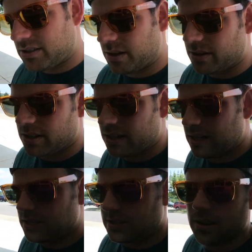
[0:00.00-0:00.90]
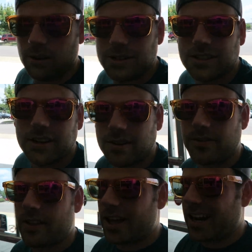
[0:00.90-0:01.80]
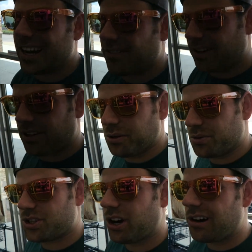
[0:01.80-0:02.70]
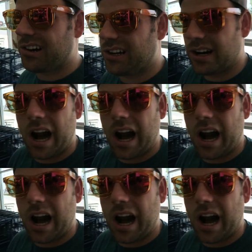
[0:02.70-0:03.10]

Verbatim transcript: So good. So stay tuned for that. I gotta find a new shirt.